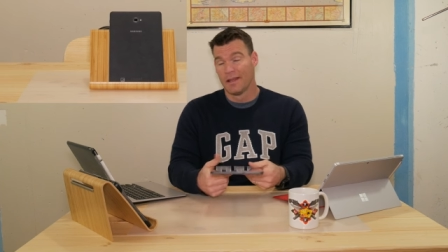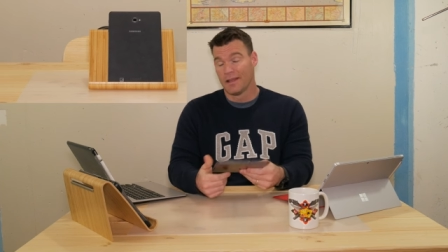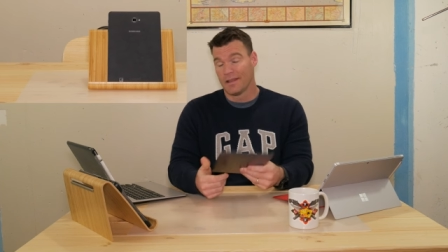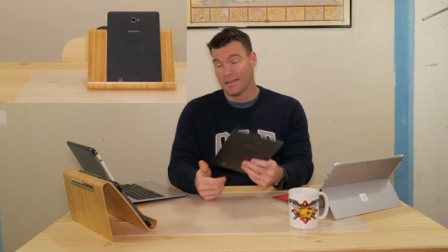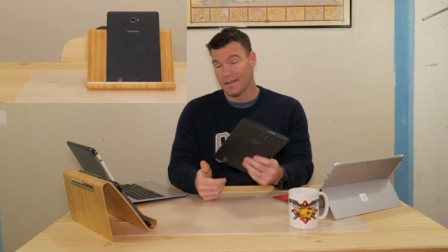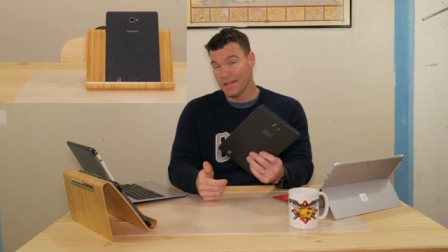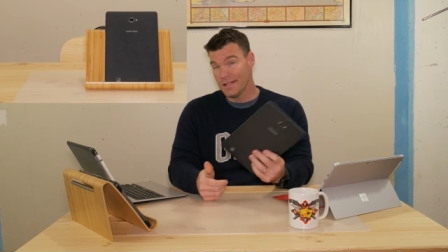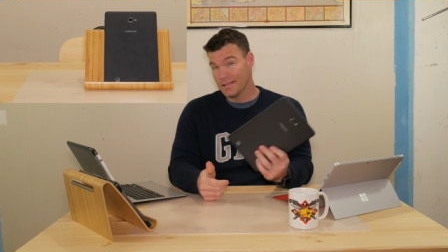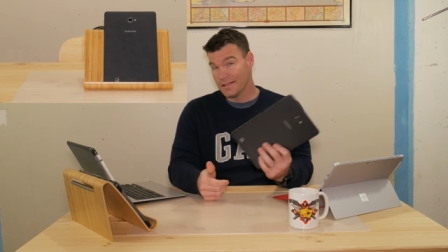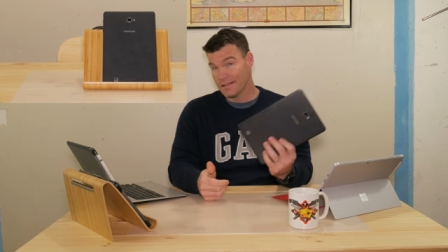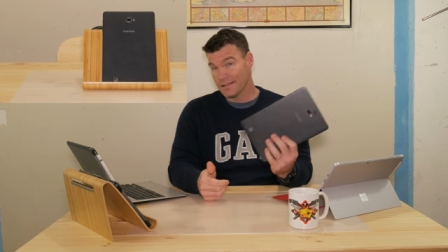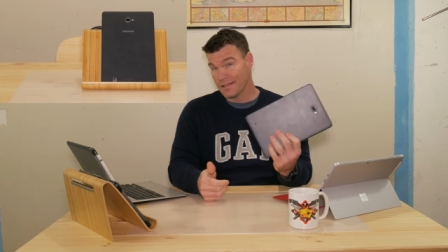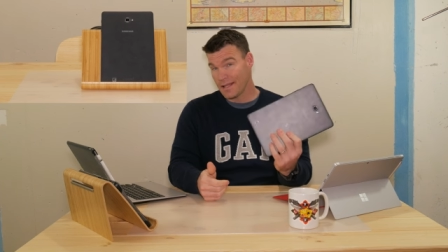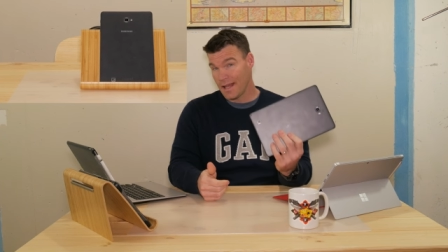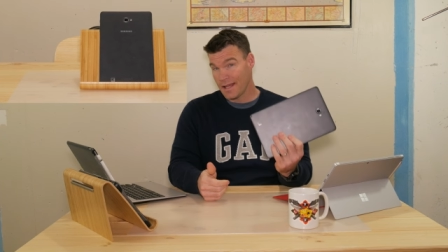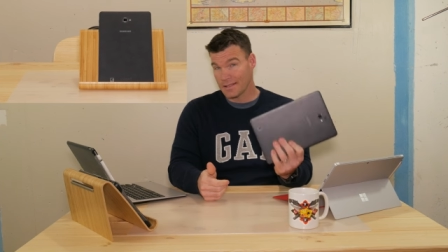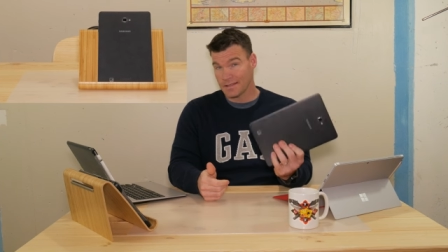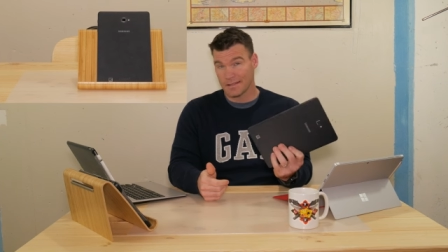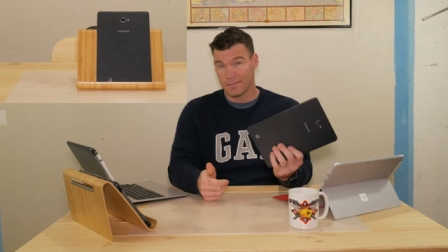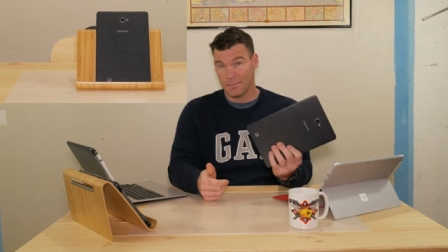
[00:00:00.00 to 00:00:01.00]
This
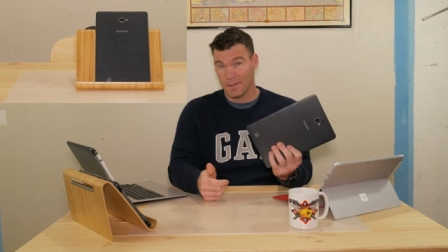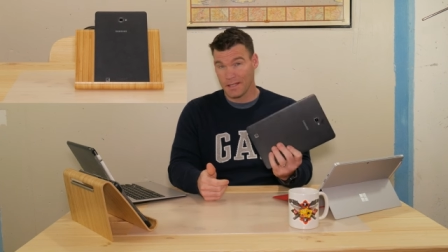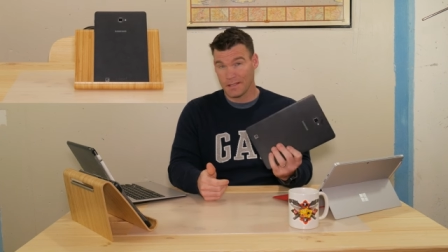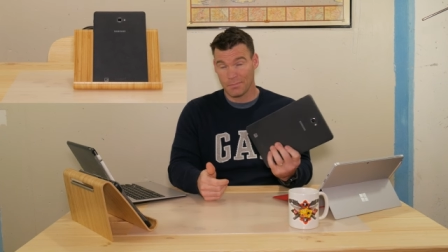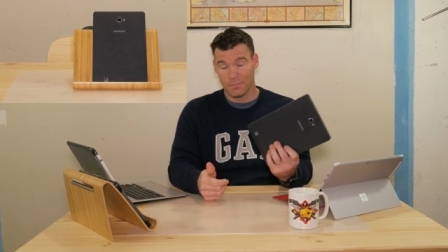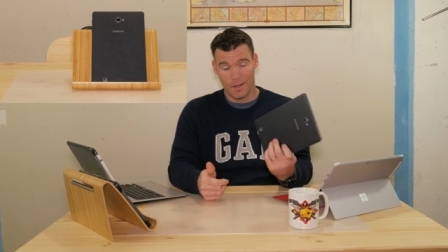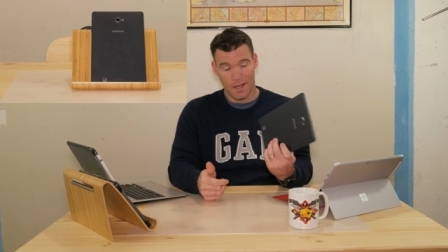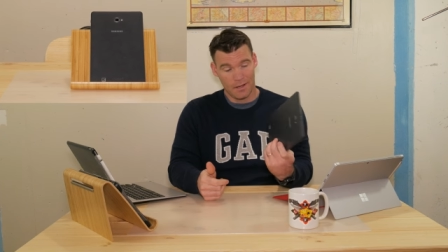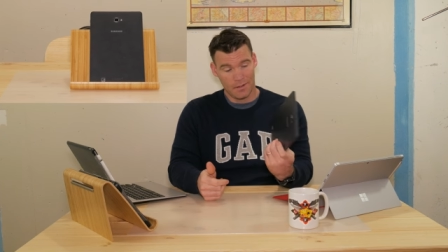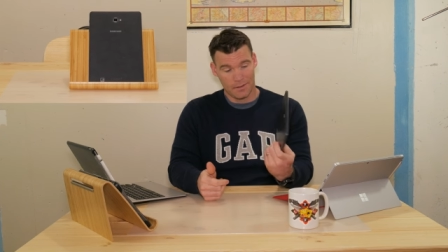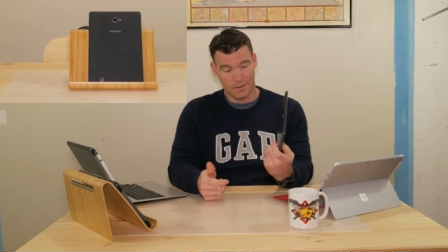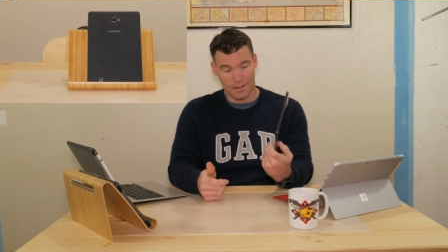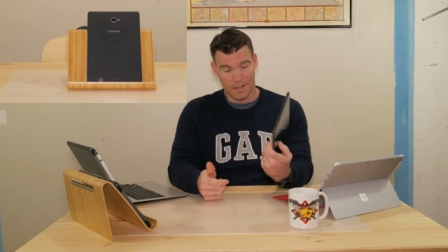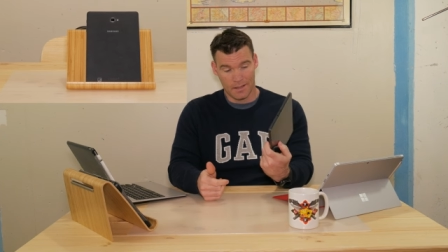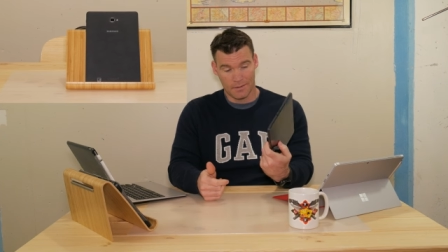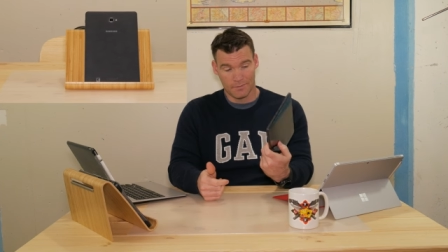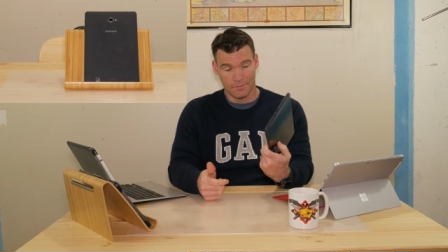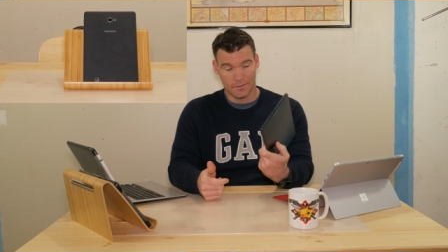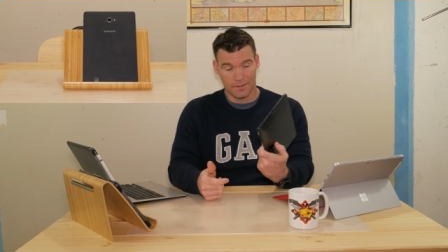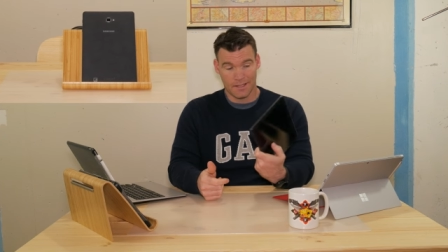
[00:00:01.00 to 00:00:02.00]
has the best battery
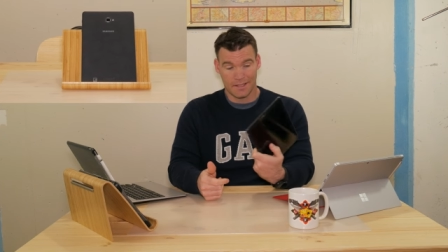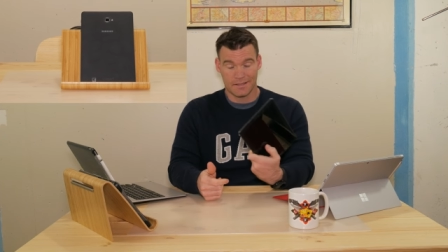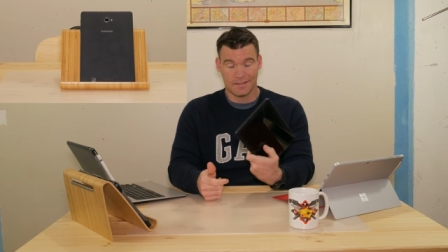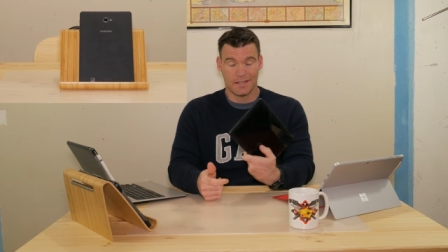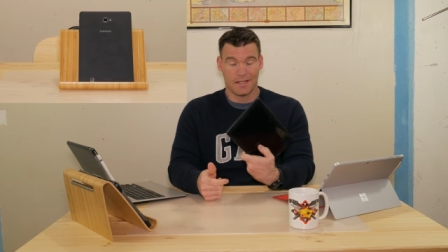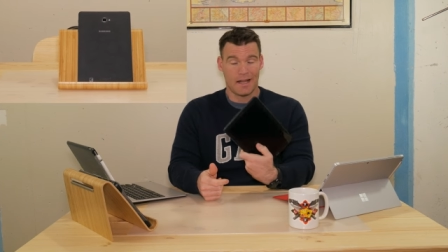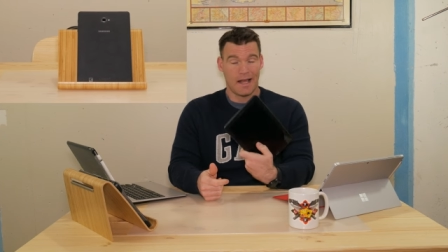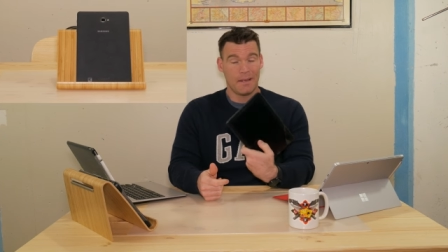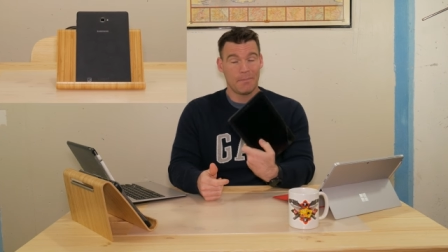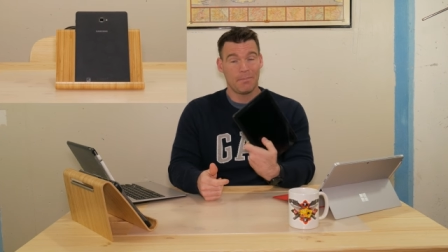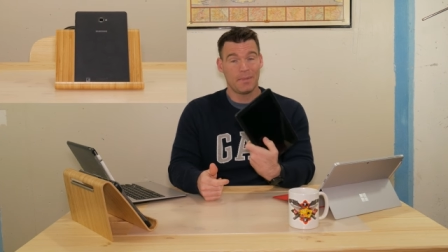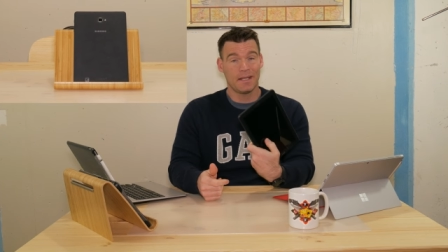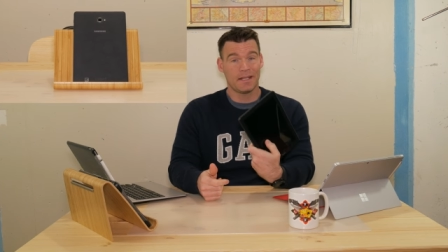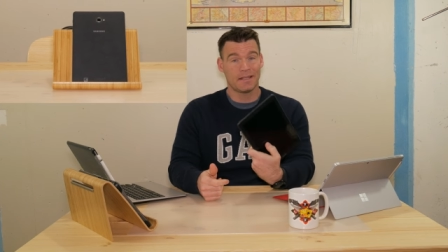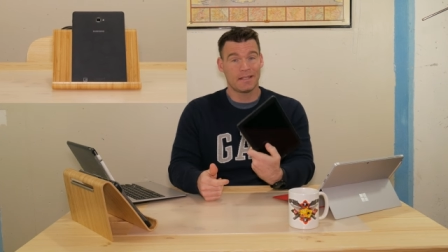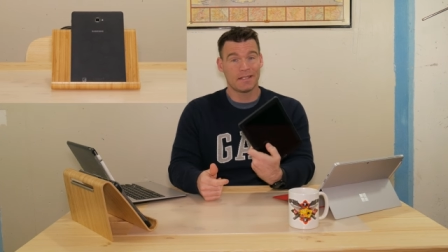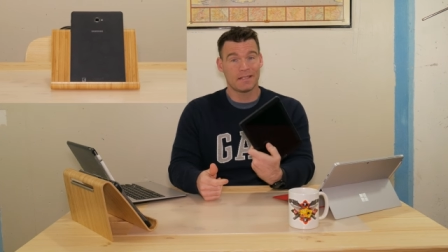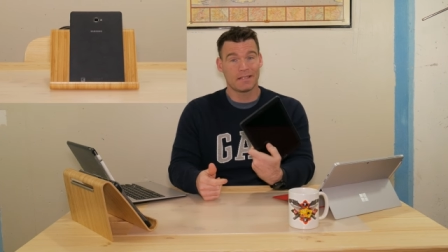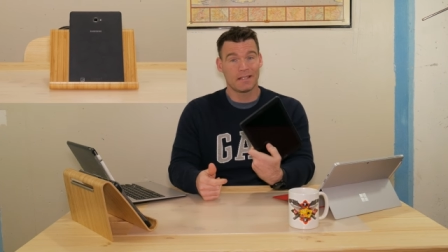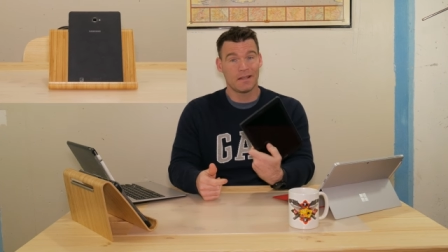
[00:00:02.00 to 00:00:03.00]
life. Like I said, I picked
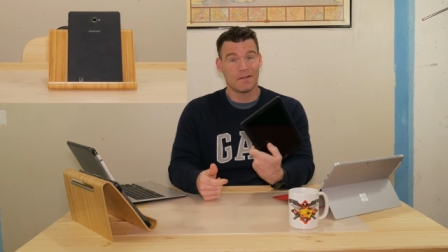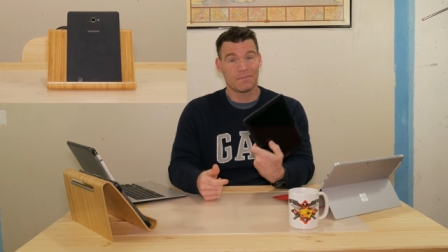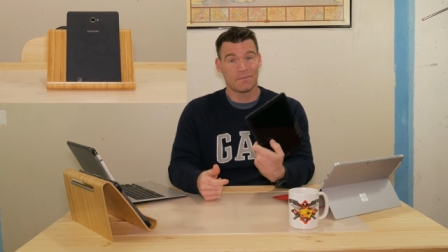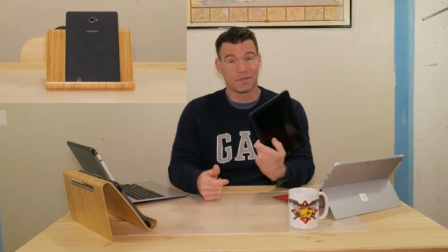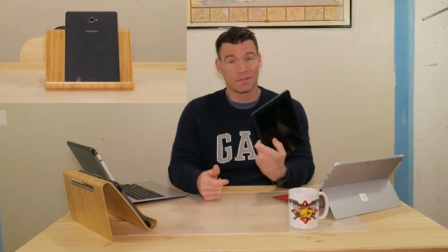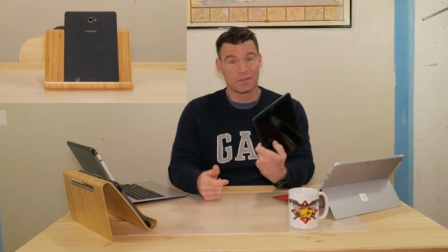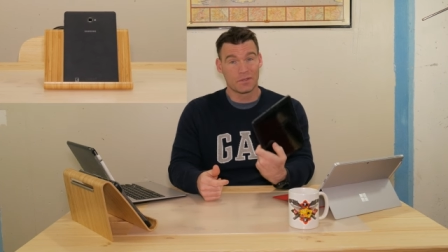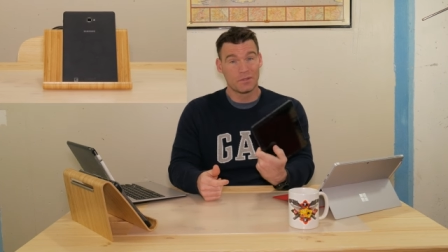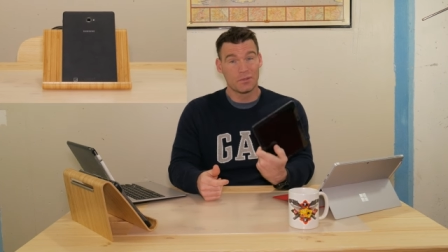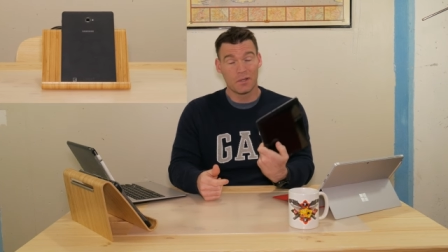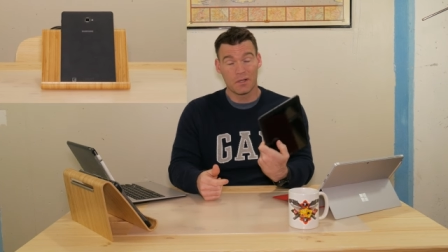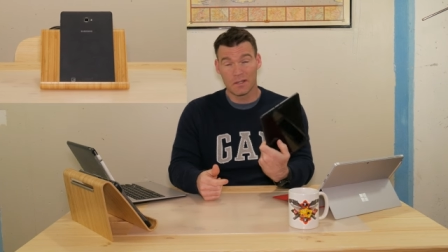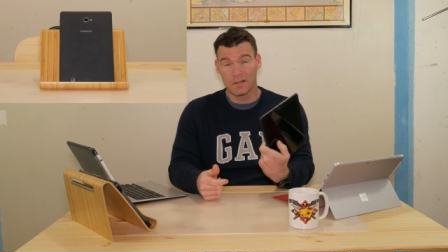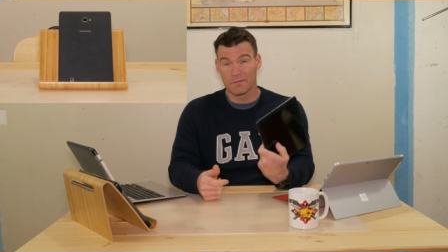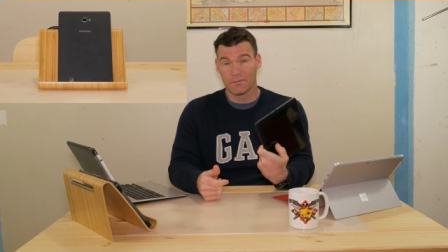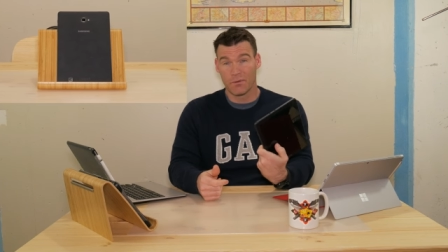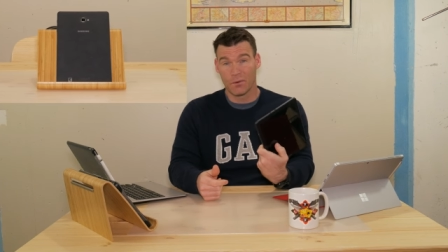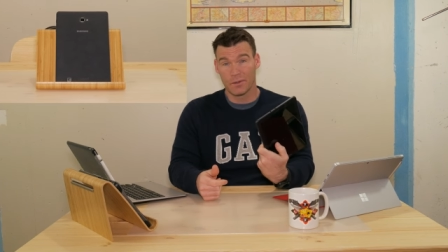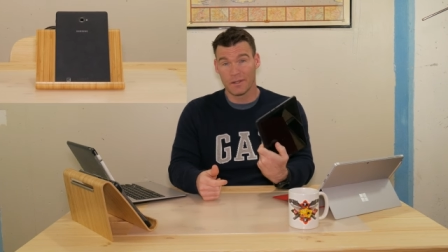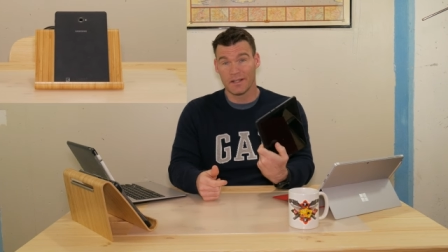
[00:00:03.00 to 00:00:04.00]
this up for
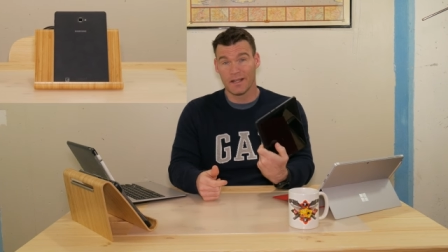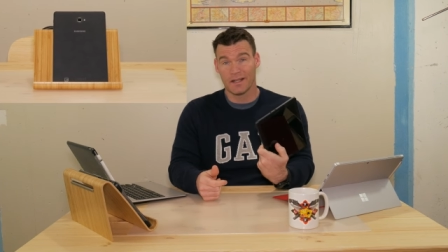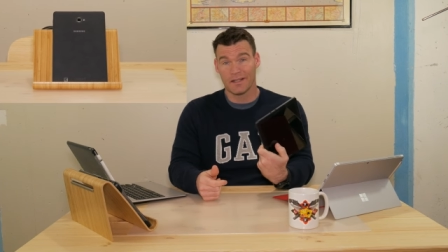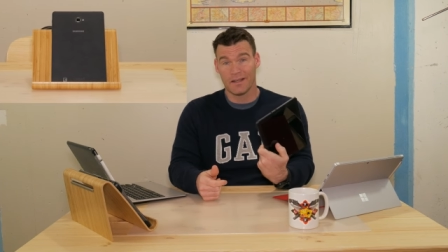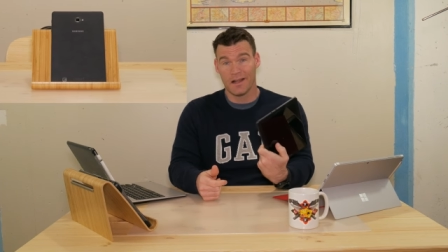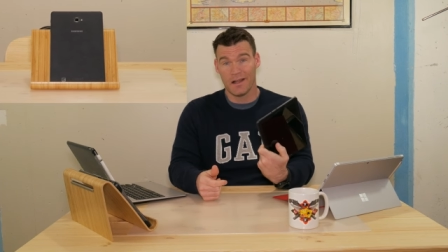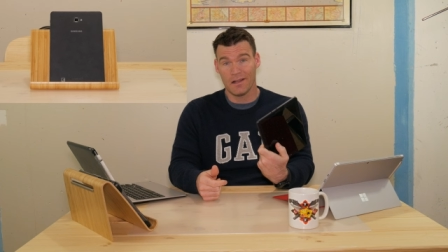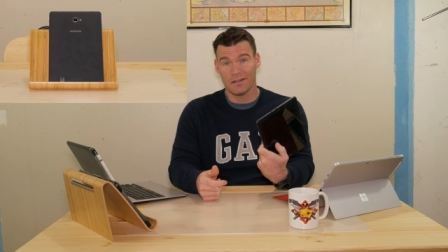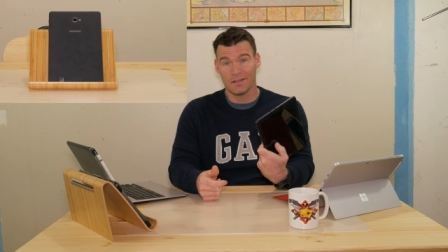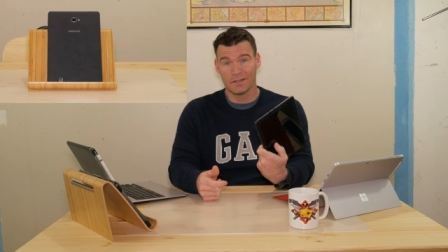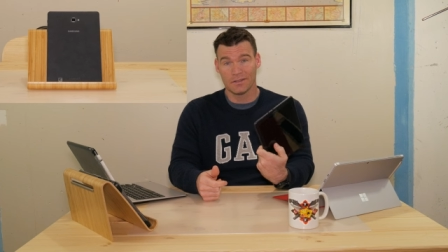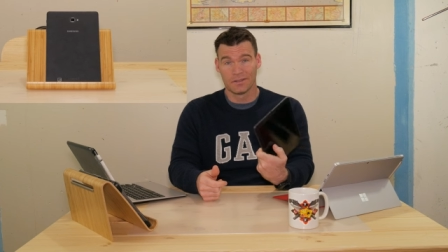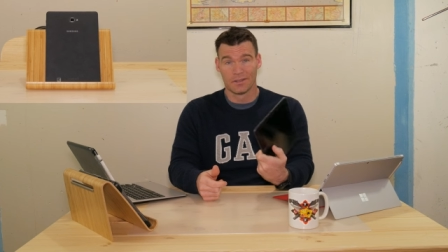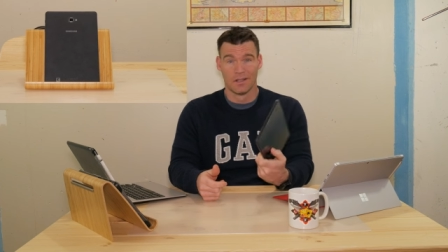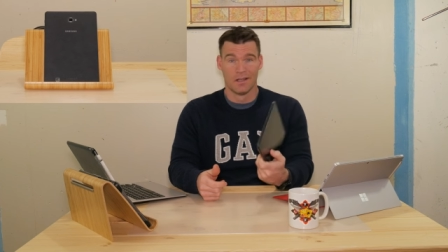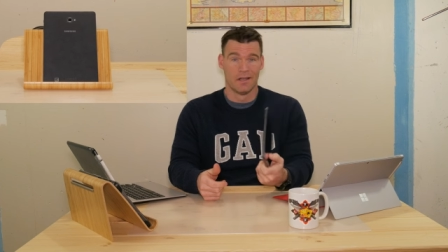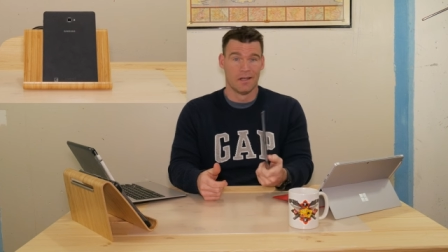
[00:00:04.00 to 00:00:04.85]
$249.